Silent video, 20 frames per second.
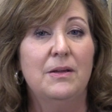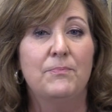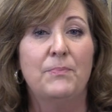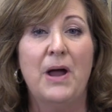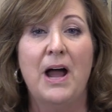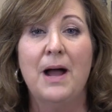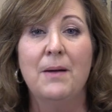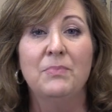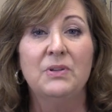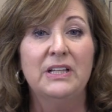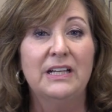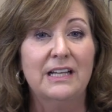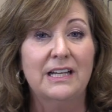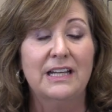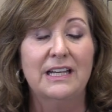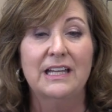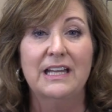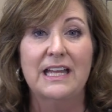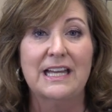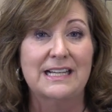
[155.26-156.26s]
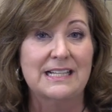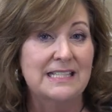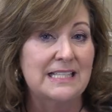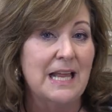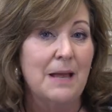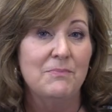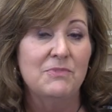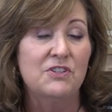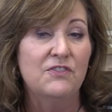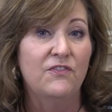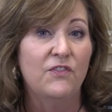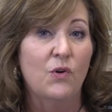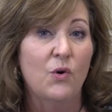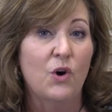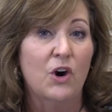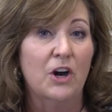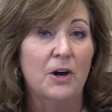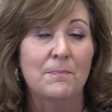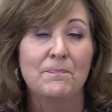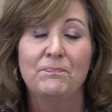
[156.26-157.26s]
Public, except
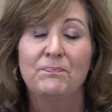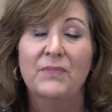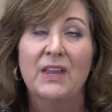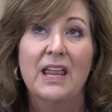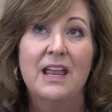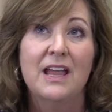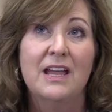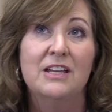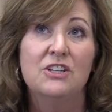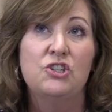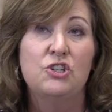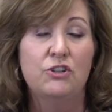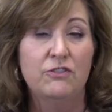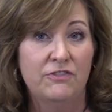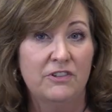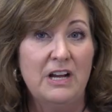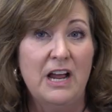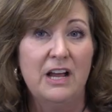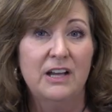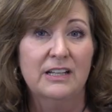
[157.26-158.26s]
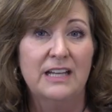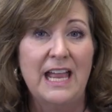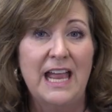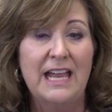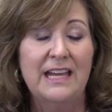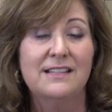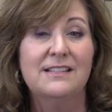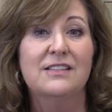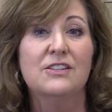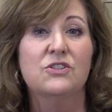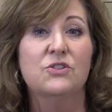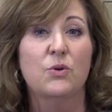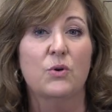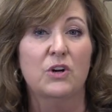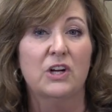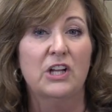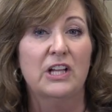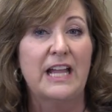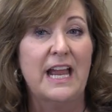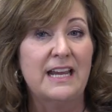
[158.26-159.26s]
for juvenile cases
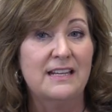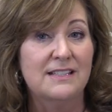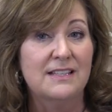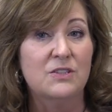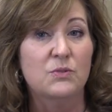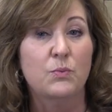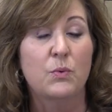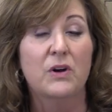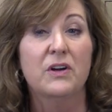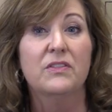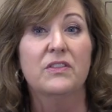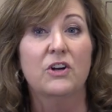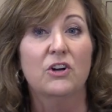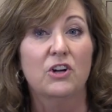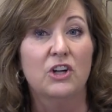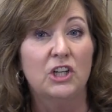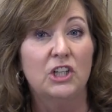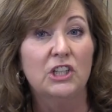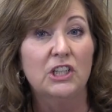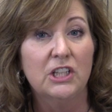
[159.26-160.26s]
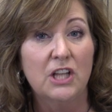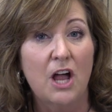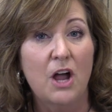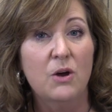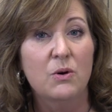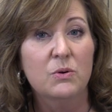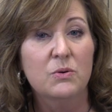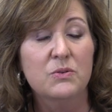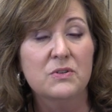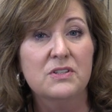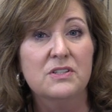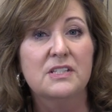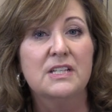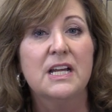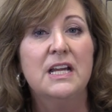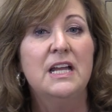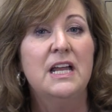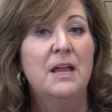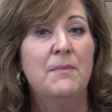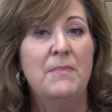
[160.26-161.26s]
or cases where they're closed.
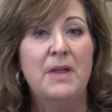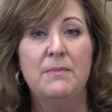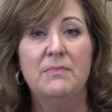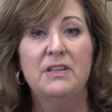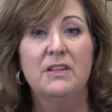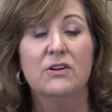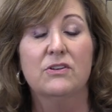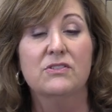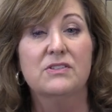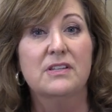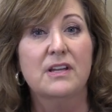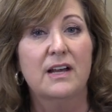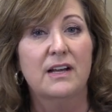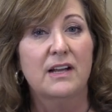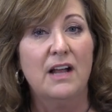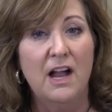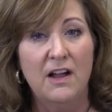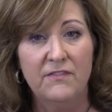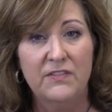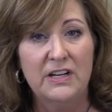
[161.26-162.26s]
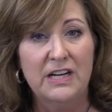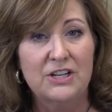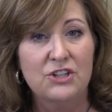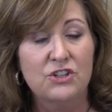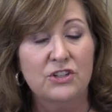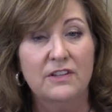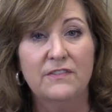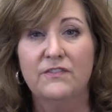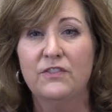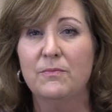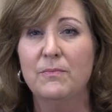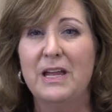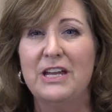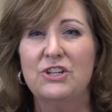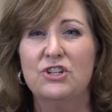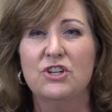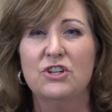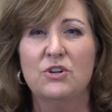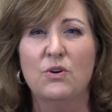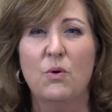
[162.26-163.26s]
Maybe there's uh, confidential
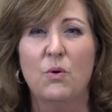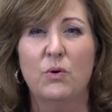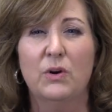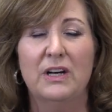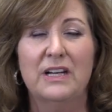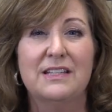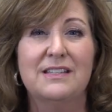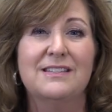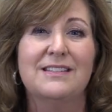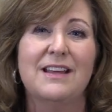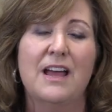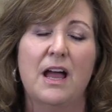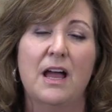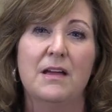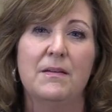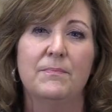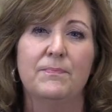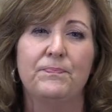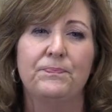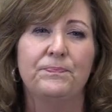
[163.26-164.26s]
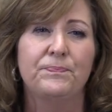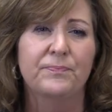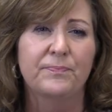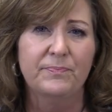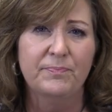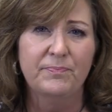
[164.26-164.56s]
information, or it's um,